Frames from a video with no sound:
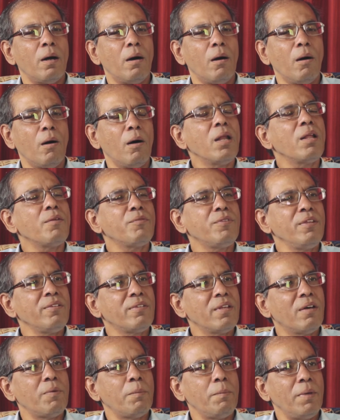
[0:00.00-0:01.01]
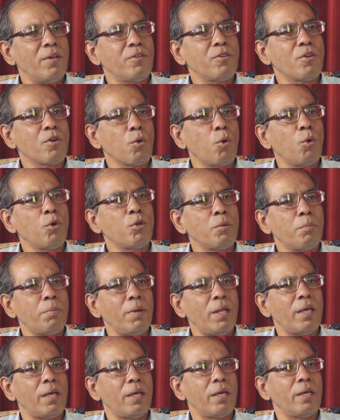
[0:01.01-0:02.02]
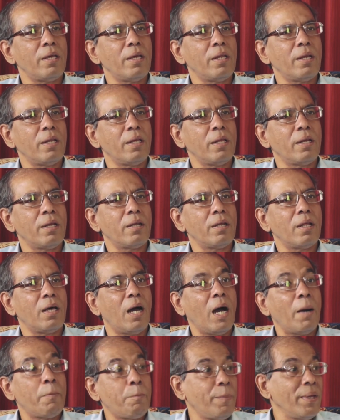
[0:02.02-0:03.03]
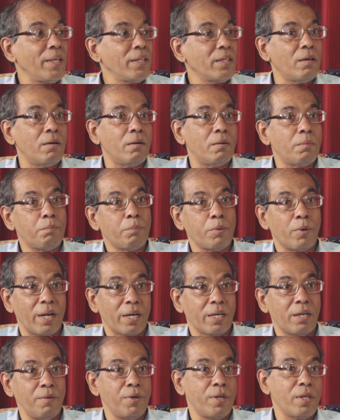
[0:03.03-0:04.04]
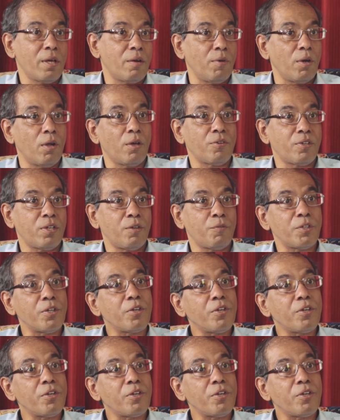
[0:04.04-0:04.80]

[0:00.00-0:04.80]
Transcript: All of these have a major role to play in upping the productivity or velocity for the